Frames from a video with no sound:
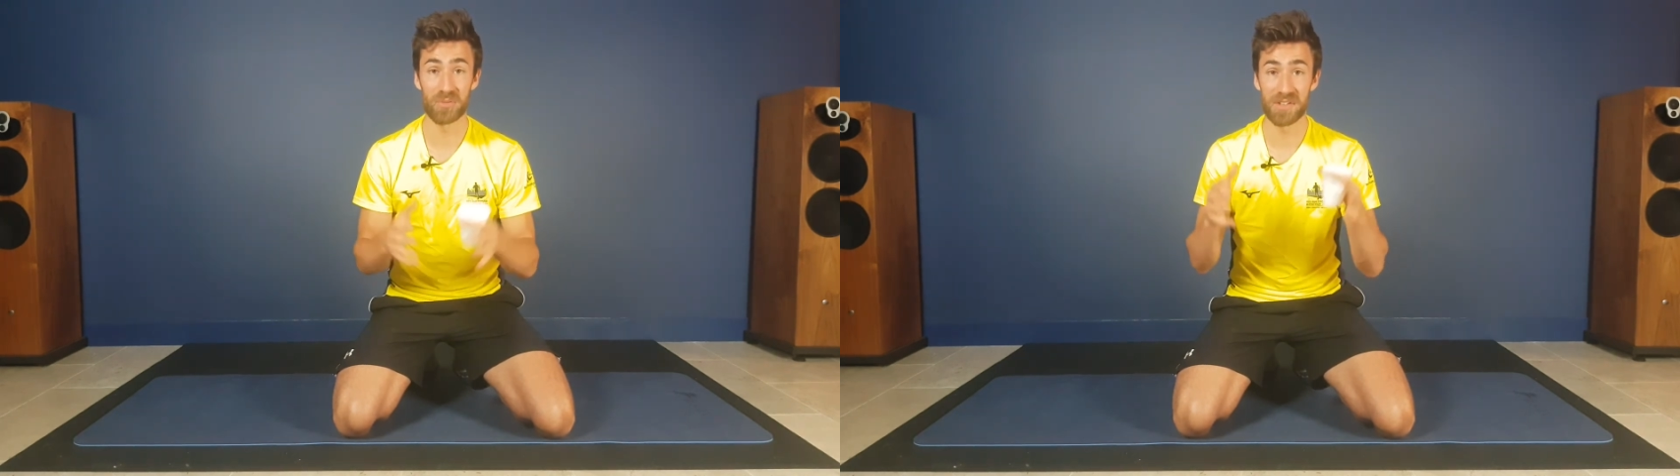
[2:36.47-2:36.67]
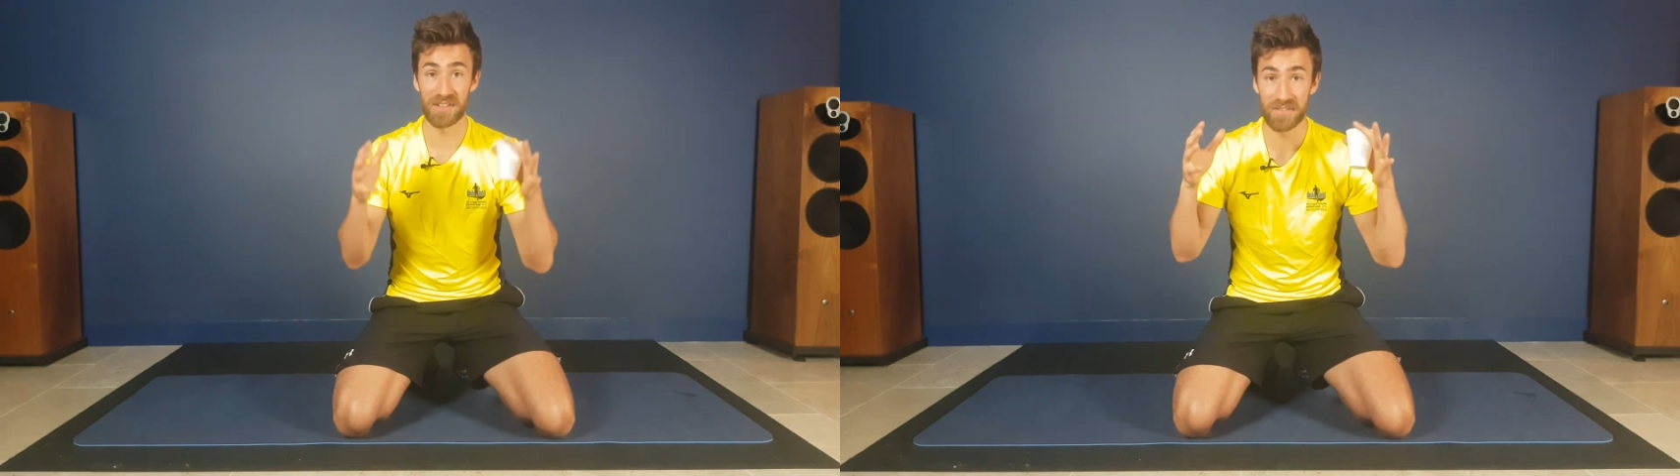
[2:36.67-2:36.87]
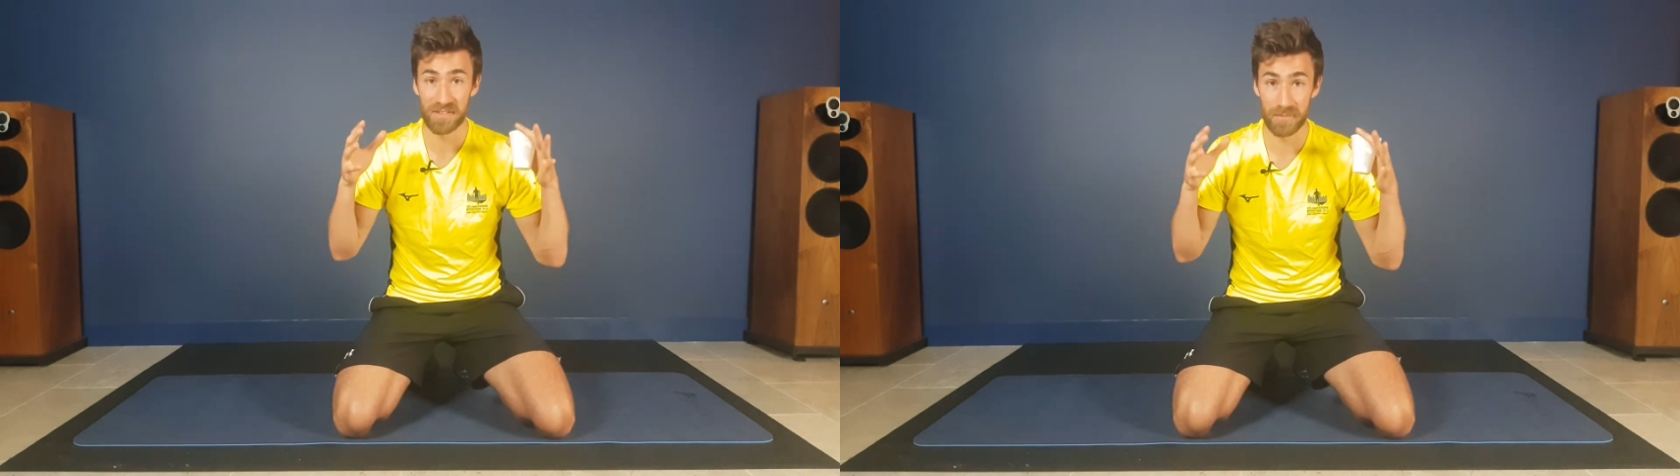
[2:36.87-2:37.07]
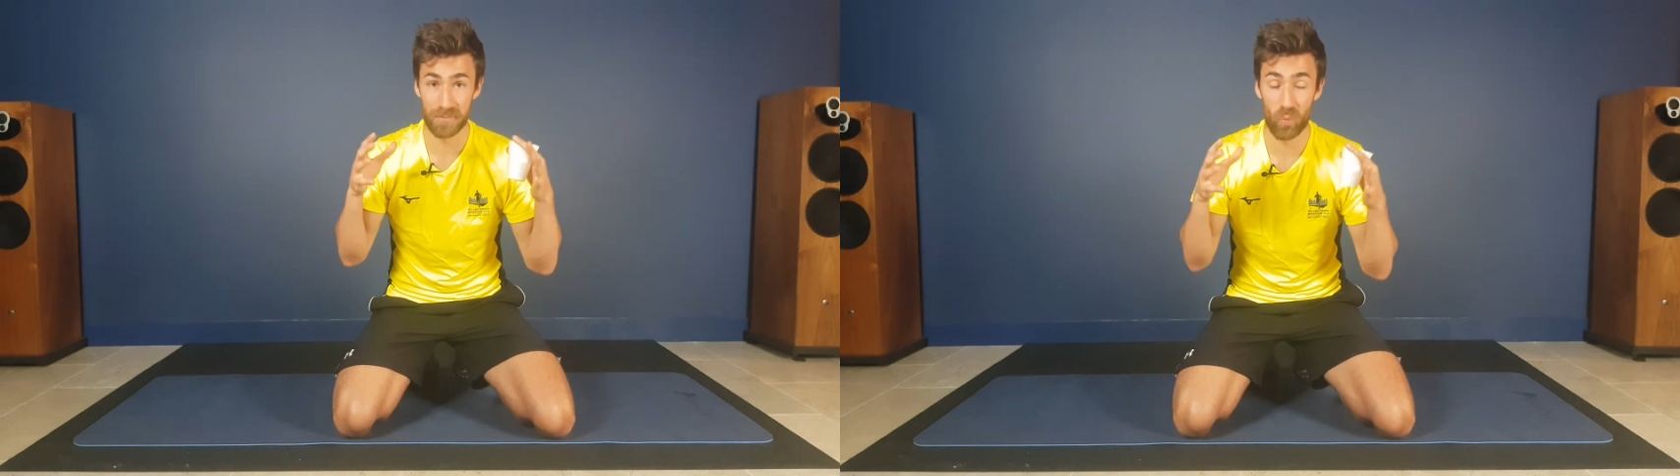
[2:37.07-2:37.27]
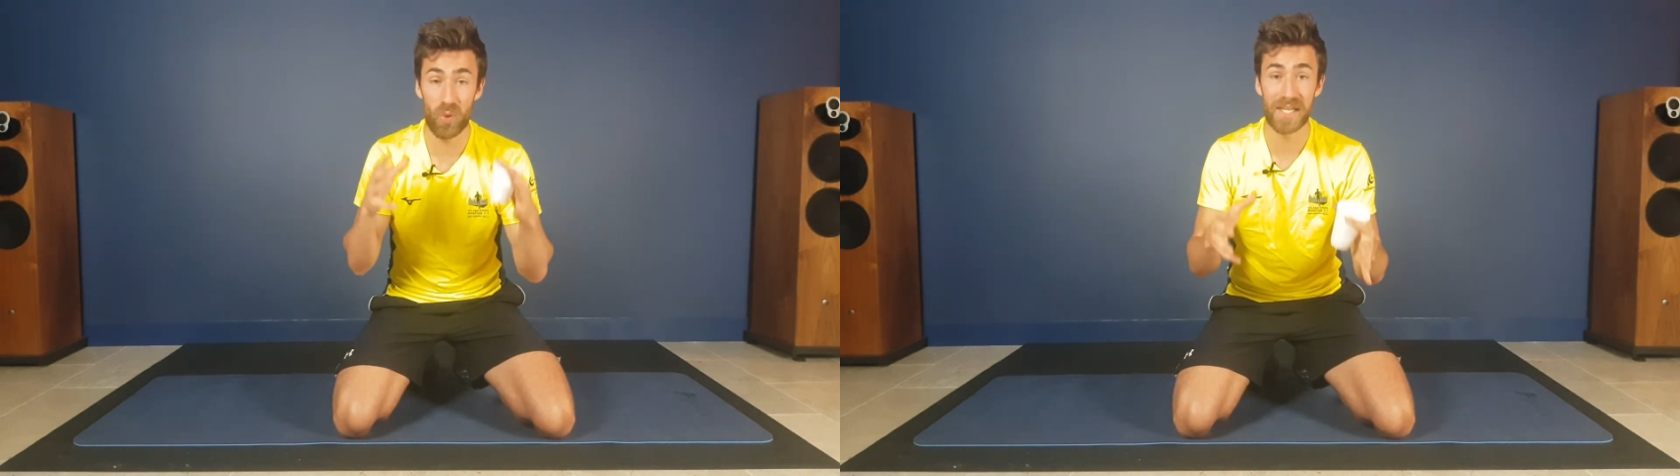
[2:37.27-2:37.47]
receive
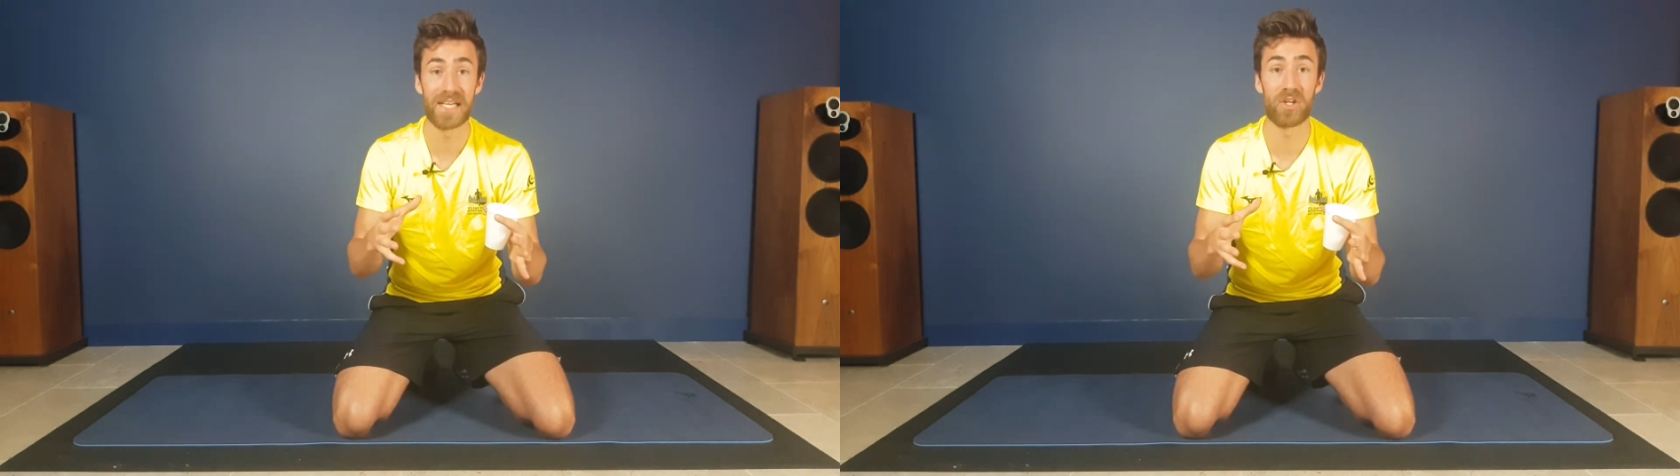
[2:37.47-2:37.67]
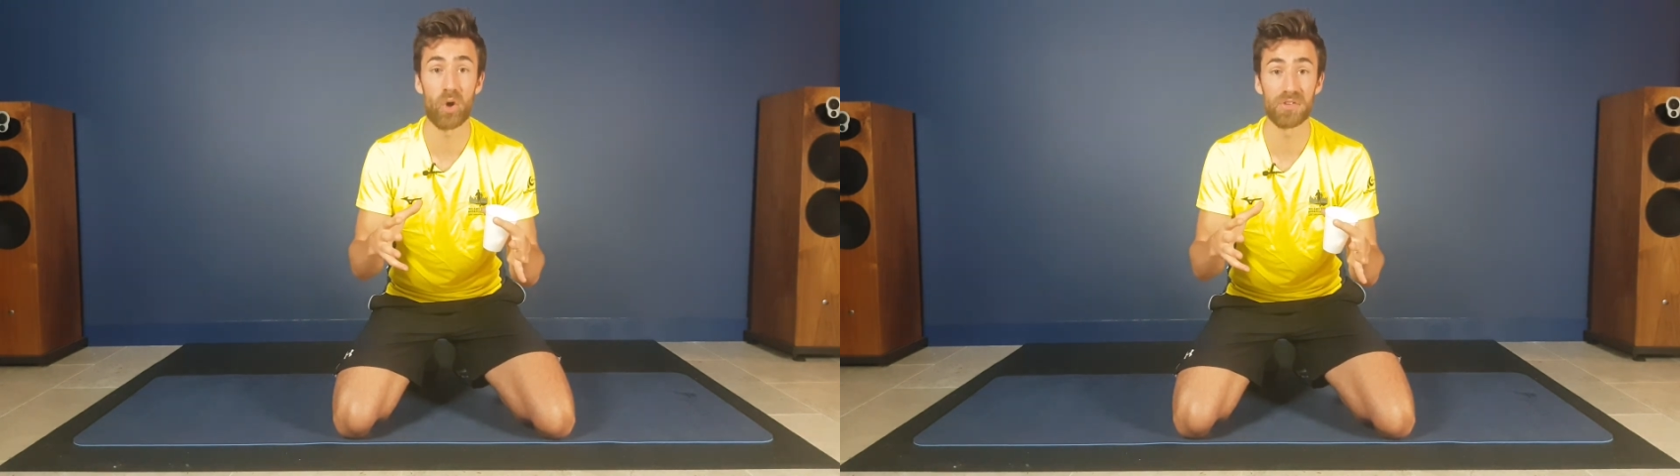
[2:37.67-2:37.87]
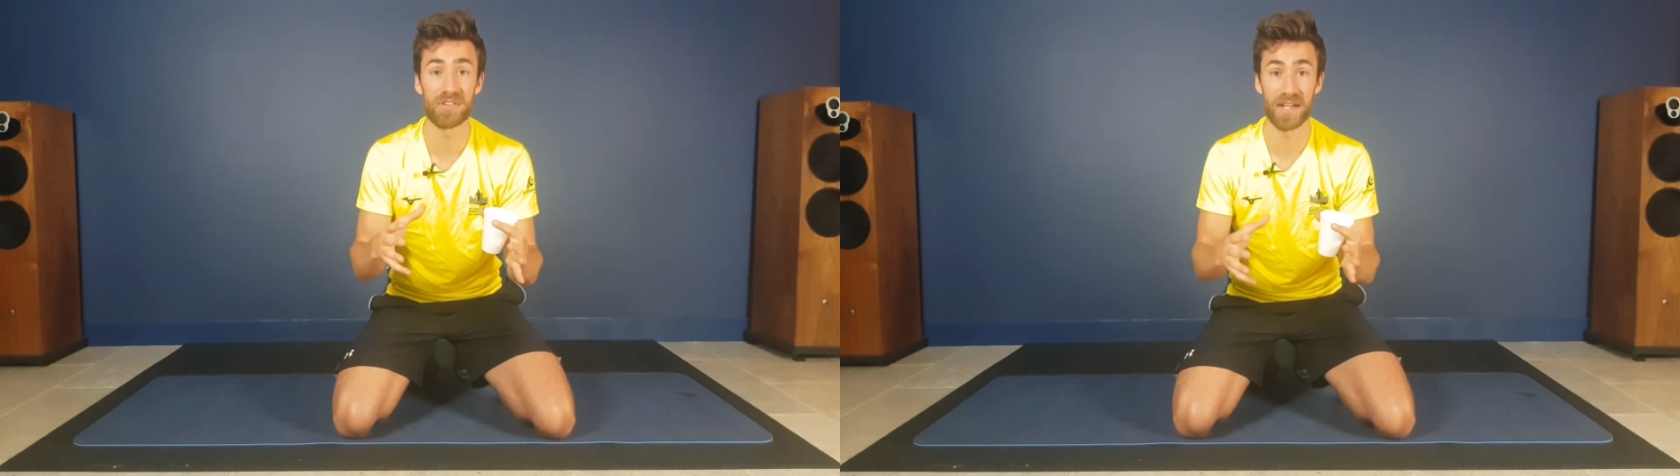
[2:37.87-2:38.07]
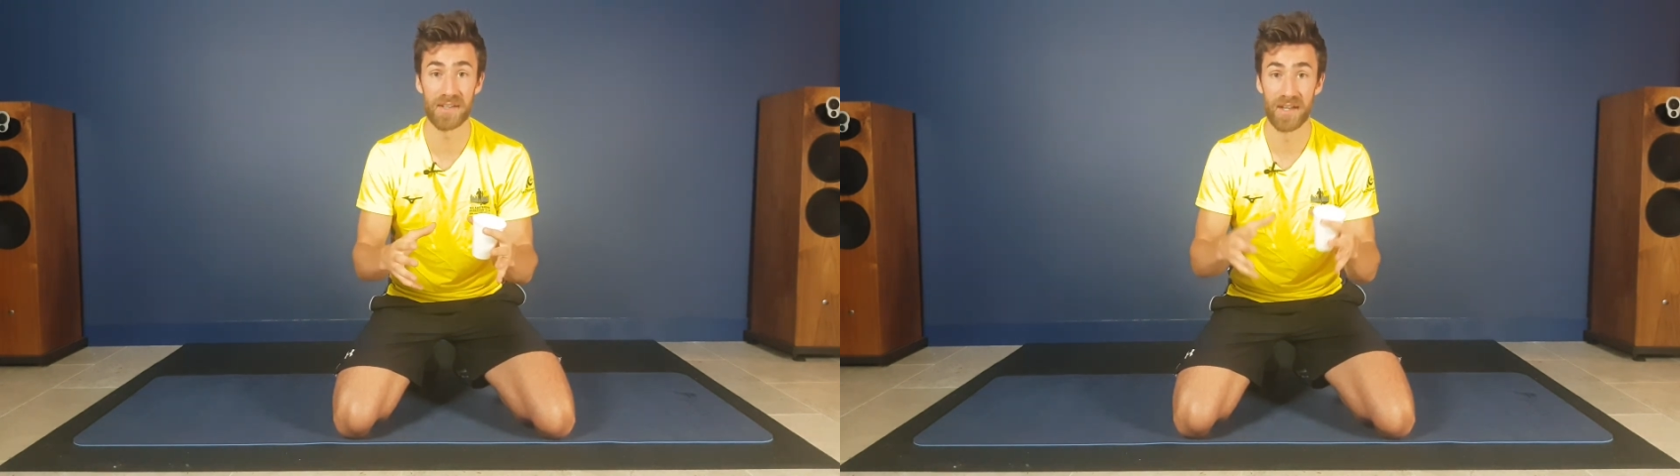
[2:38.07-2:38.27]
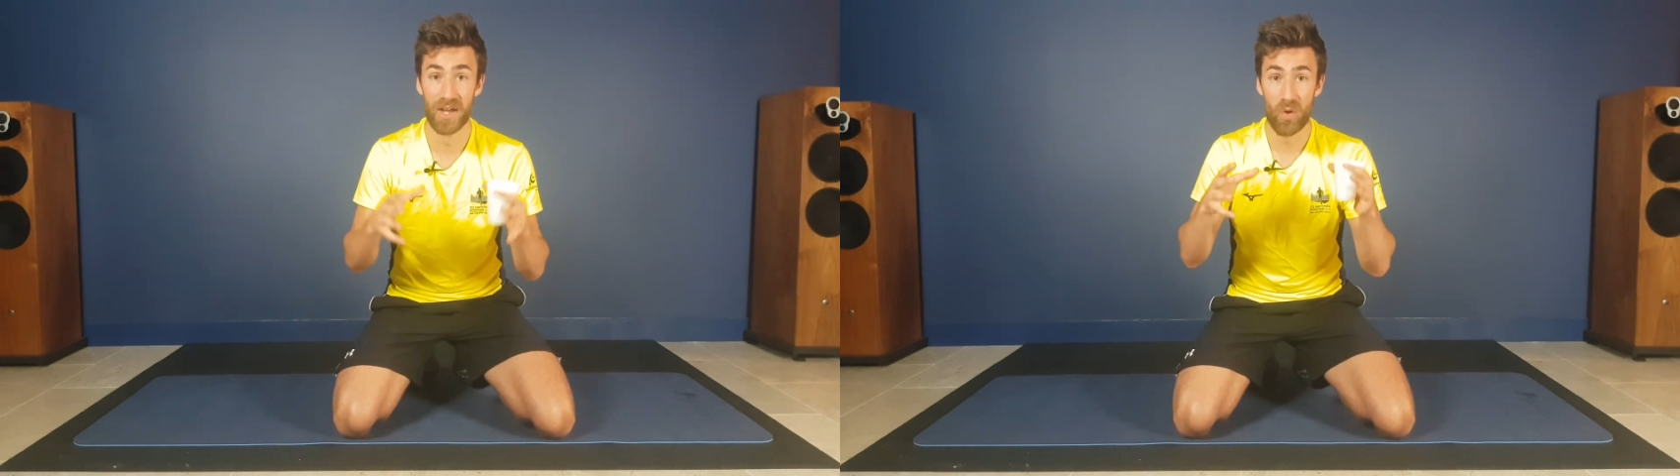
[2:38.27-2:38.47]
some weekly content,